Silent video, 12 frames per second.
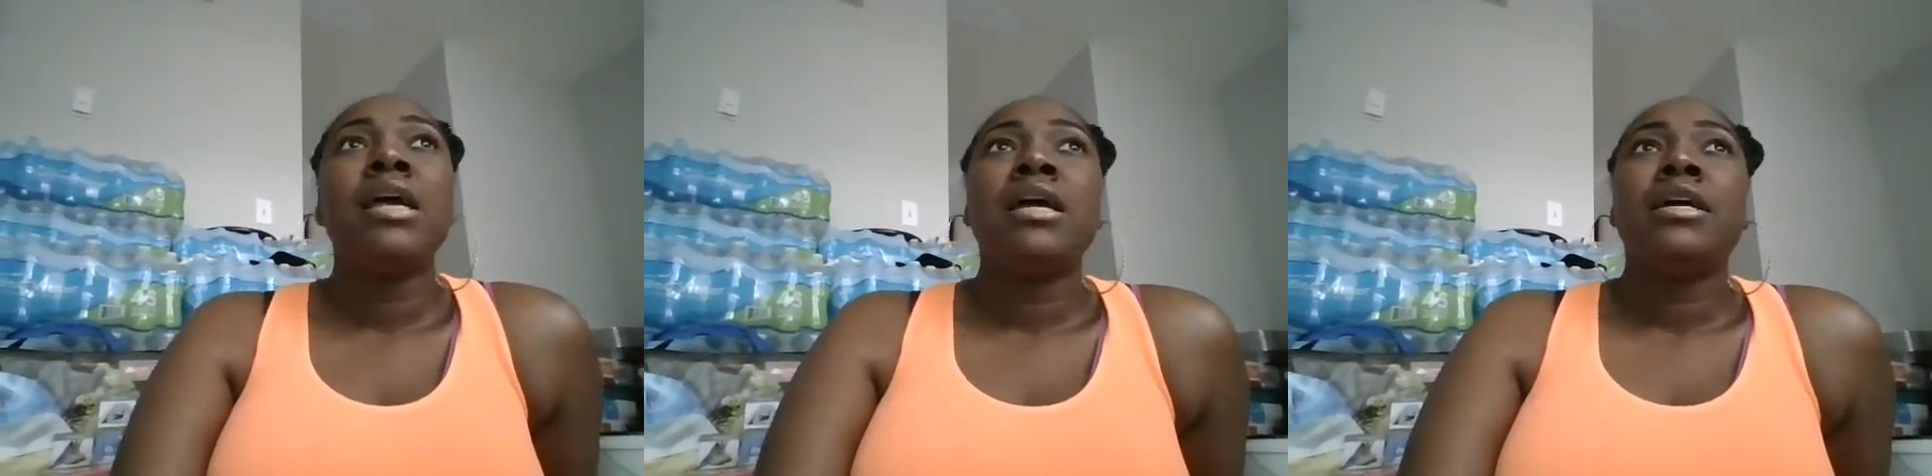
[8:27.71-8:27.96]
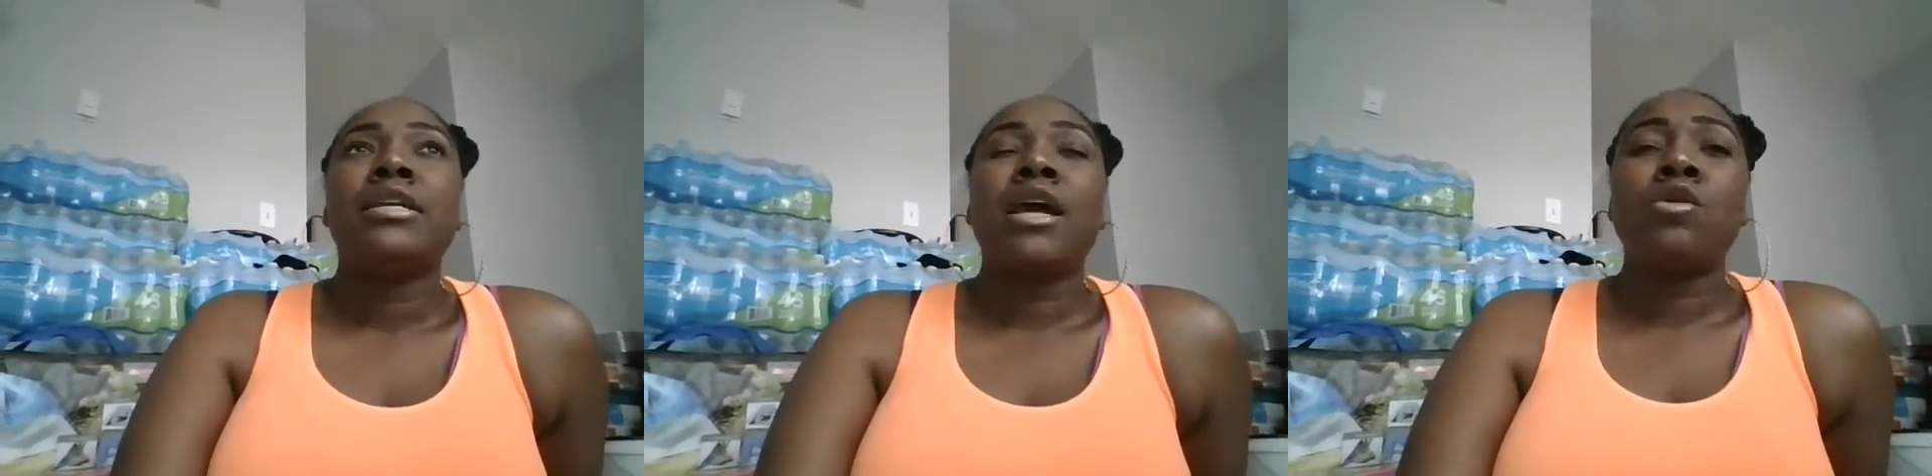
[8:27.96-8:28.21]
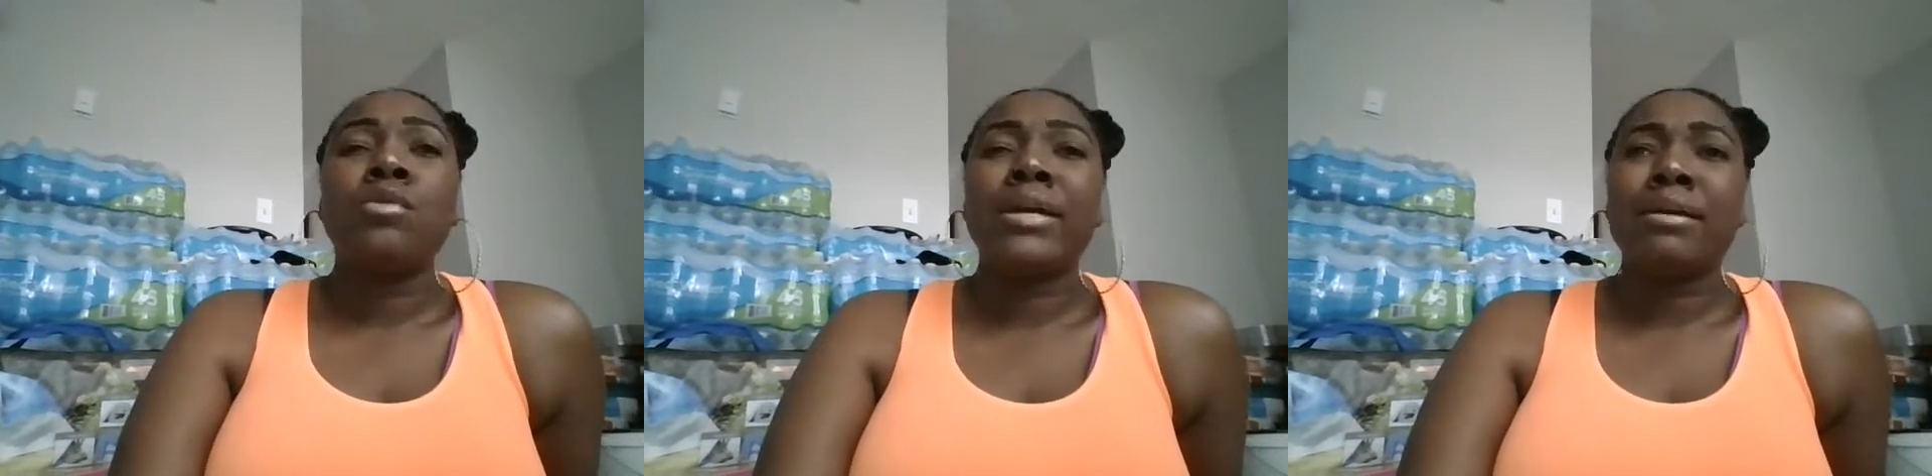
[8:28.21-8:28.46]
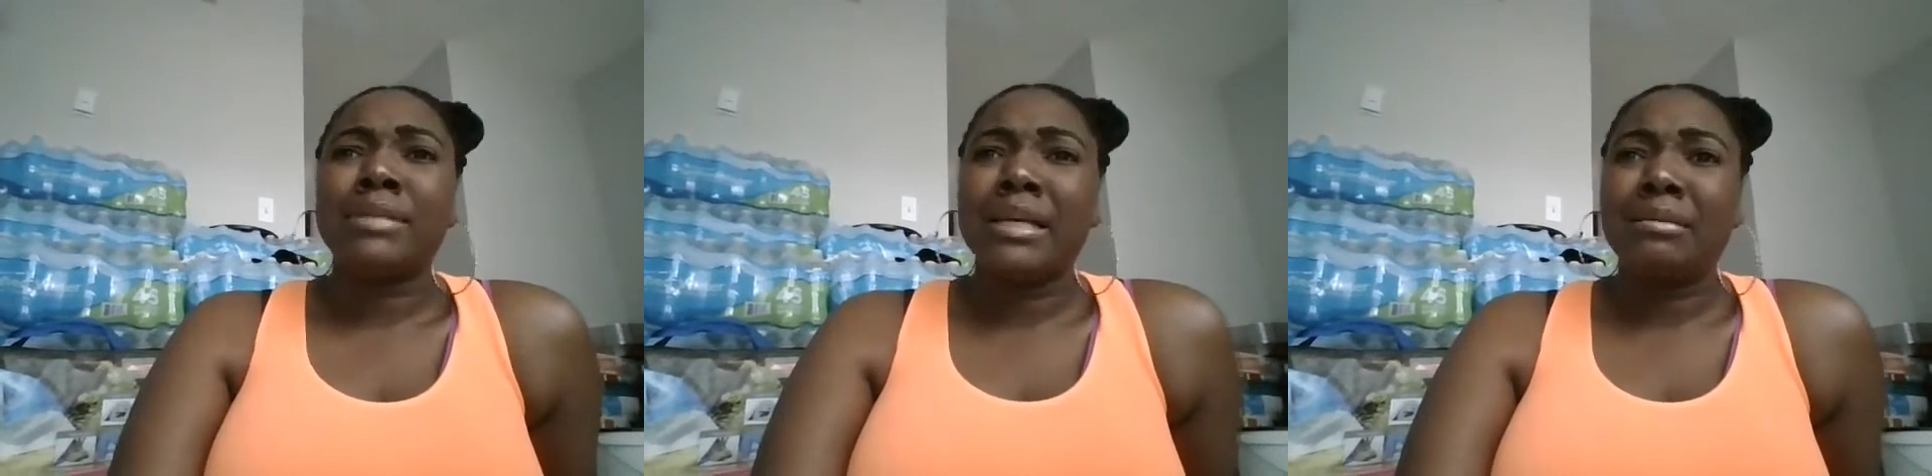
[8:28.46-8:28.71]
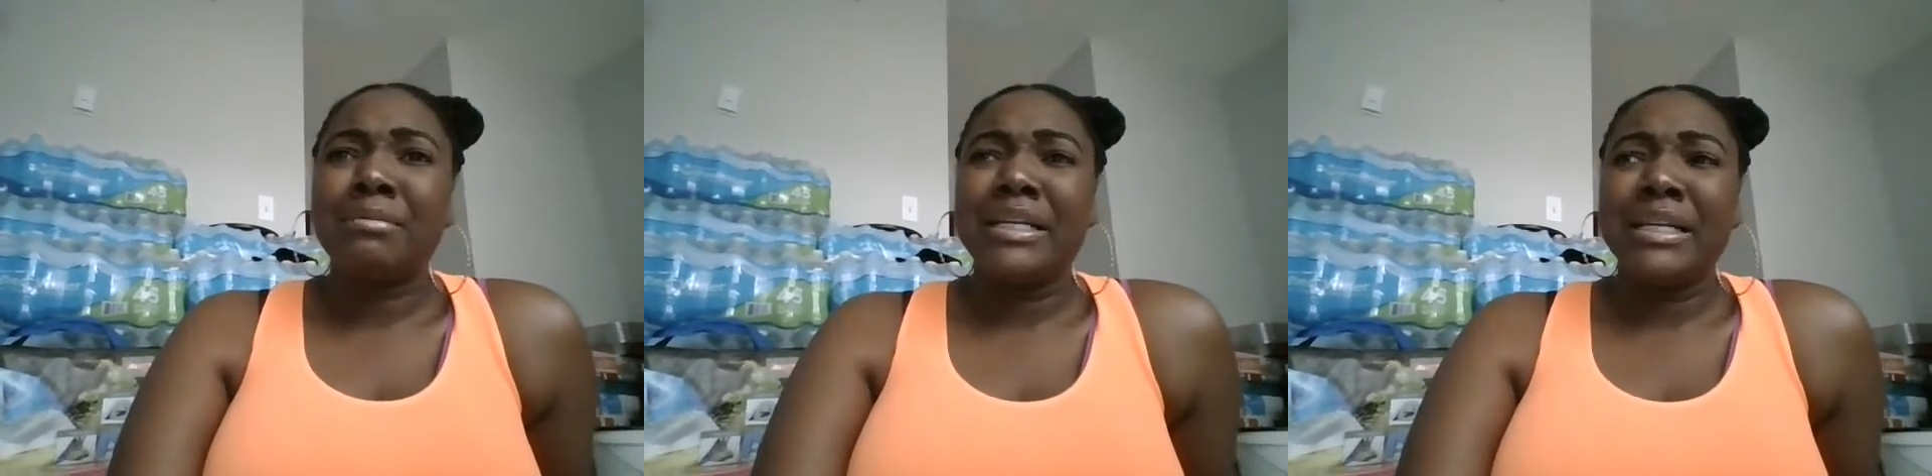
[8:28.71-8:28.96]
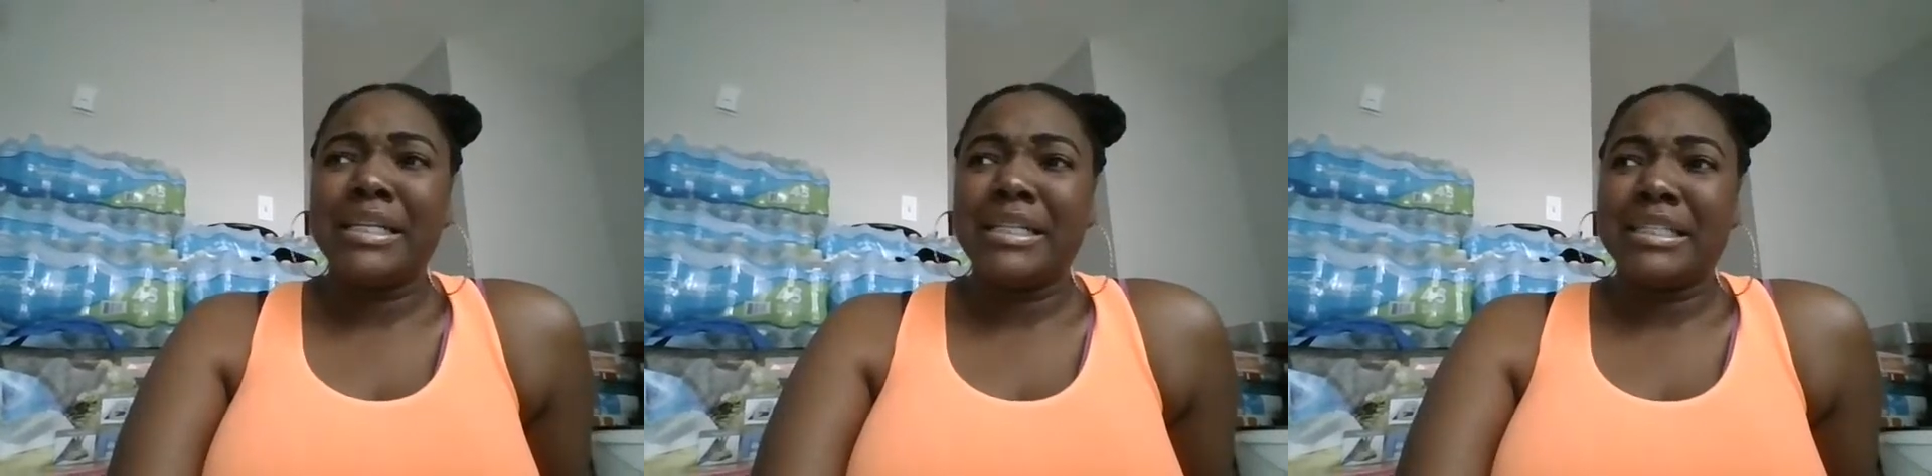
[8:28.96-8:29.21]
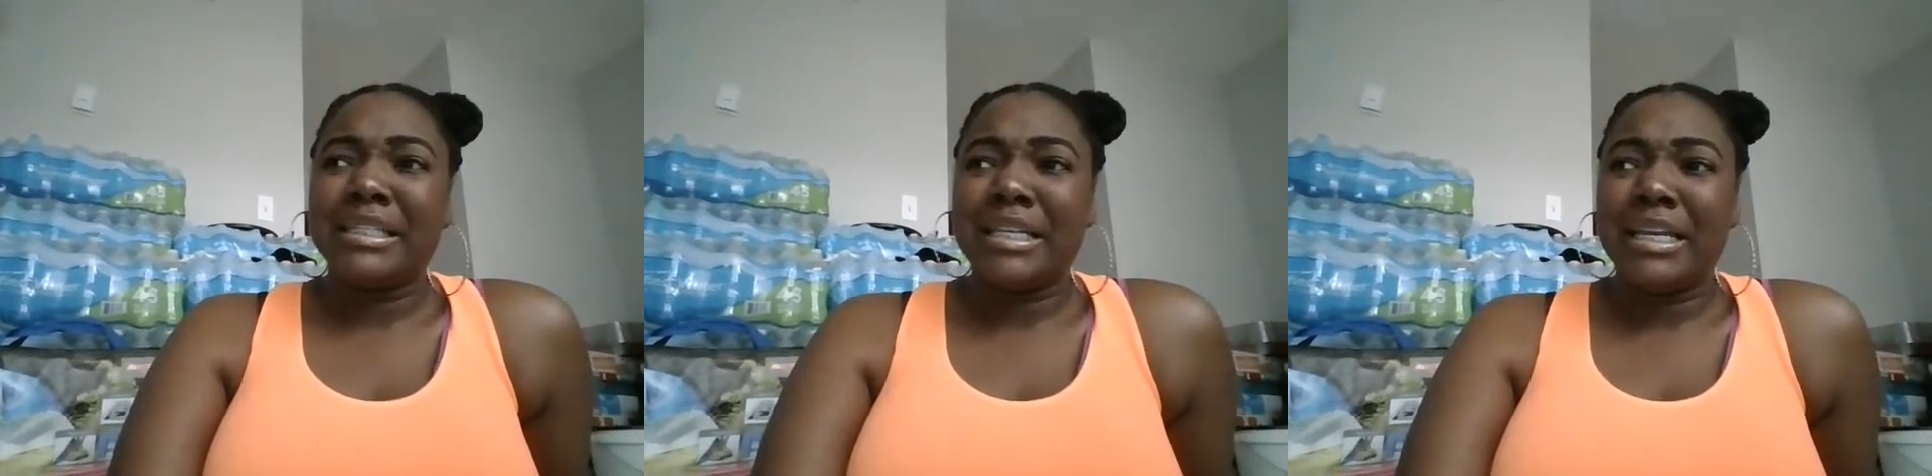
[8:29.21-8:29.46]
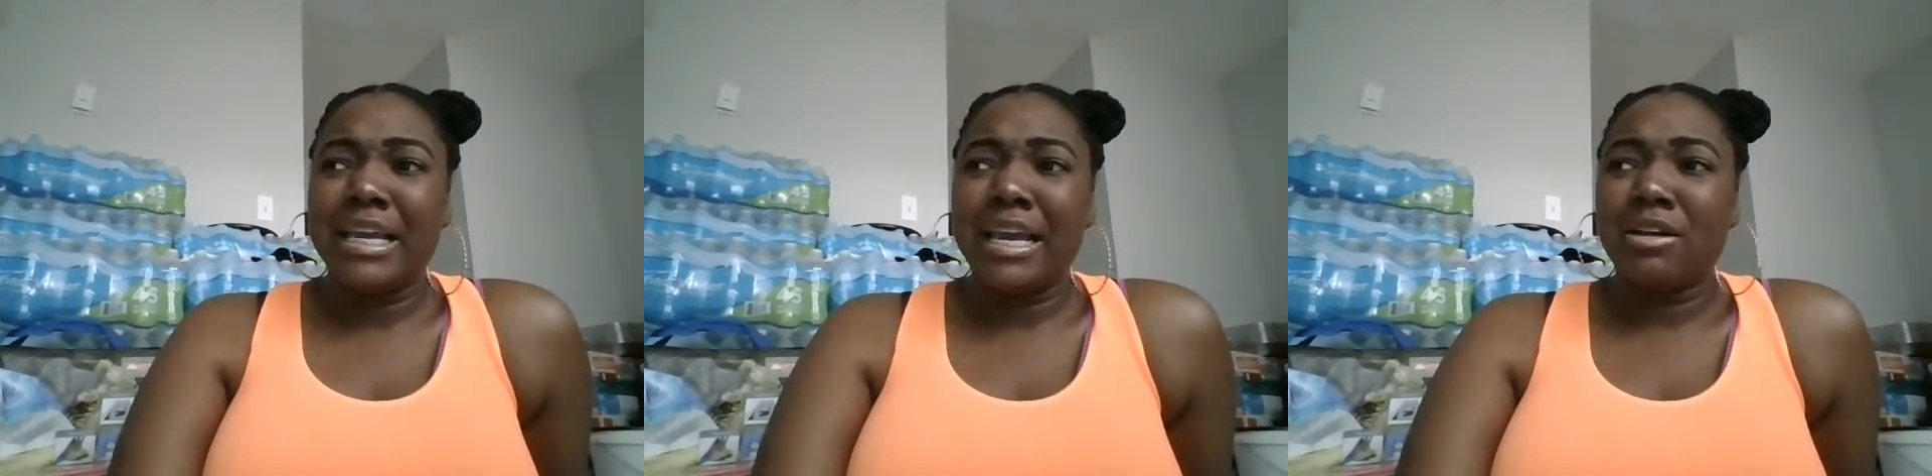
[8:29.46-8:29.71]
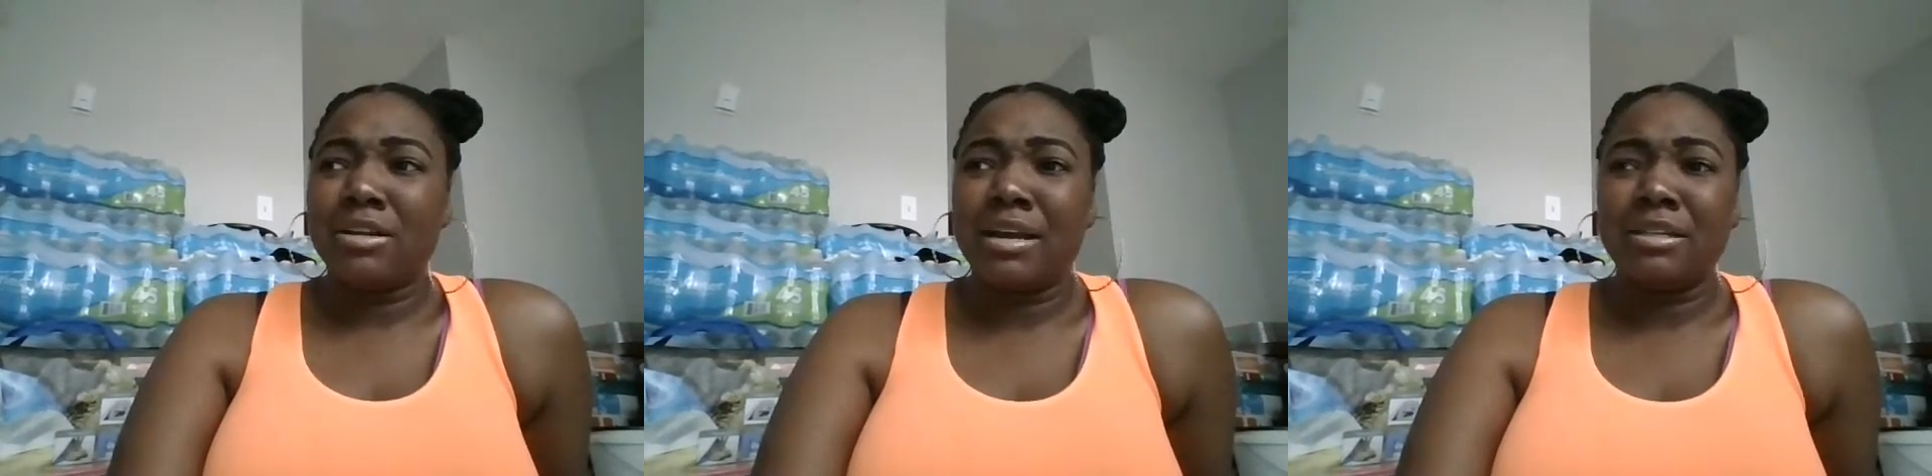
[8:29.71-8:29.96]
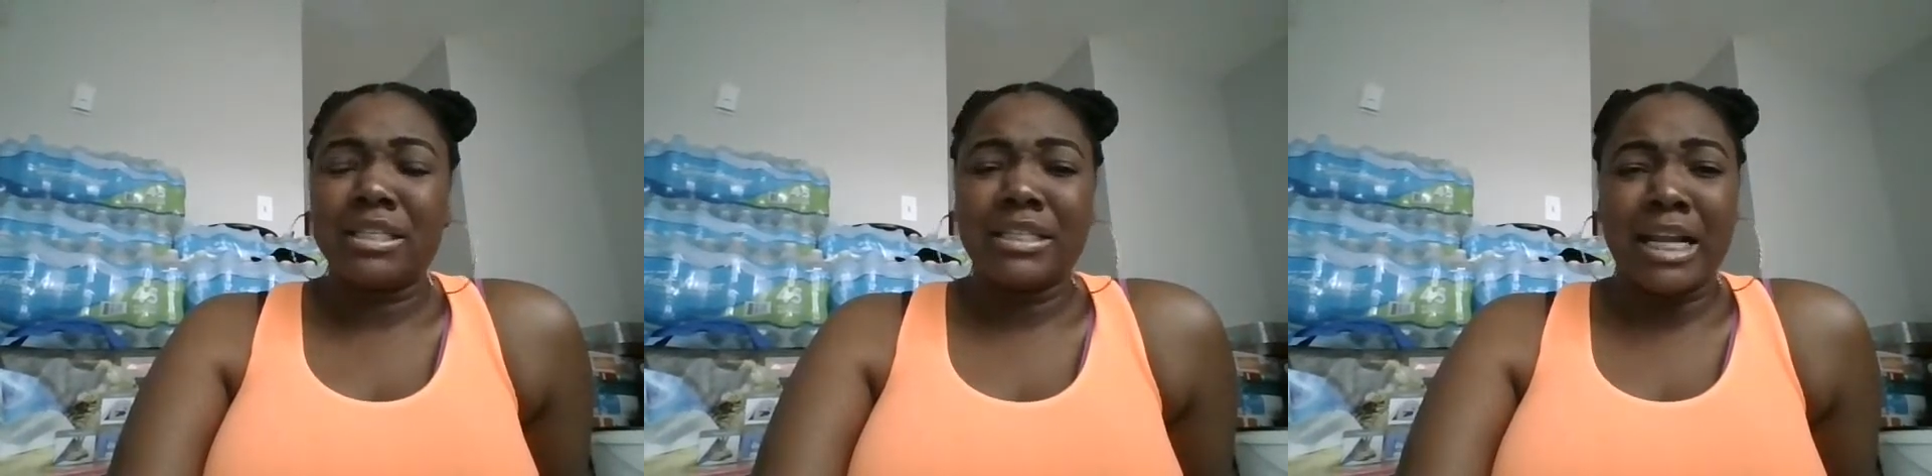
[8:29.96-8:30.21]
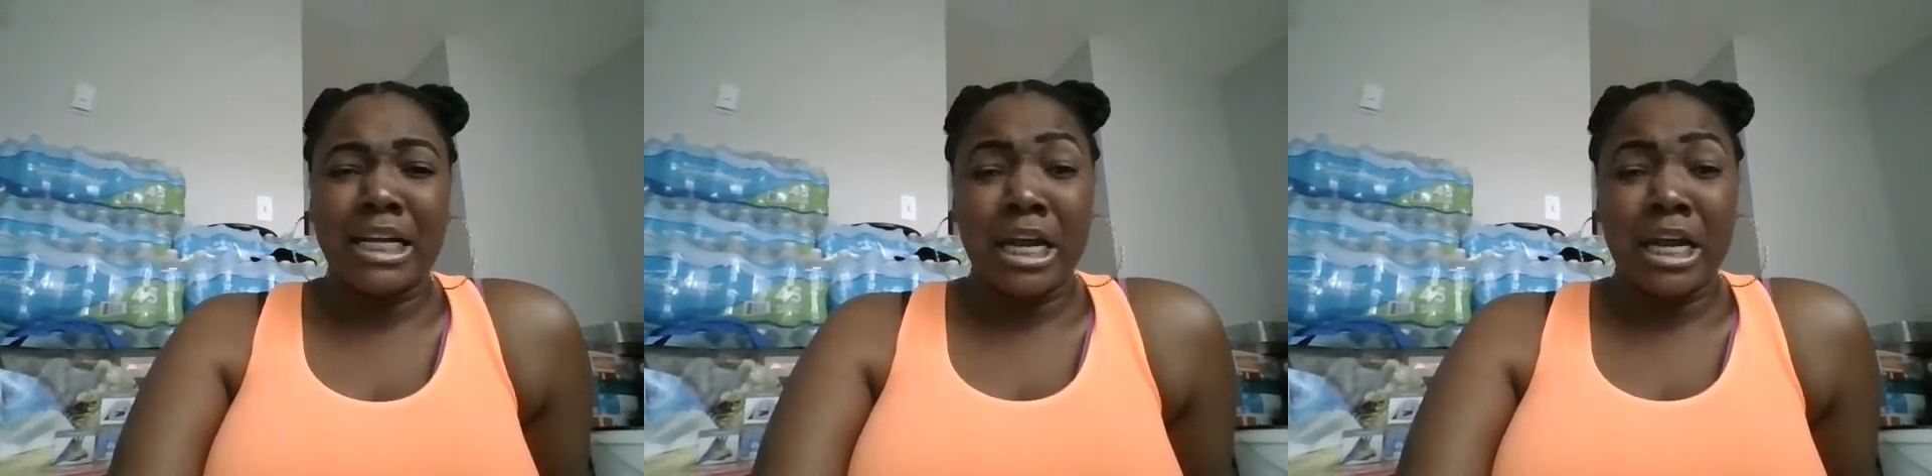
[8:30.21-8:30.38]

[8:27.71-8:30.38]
Yahuah kept telling me to get the CDL, and I was just like,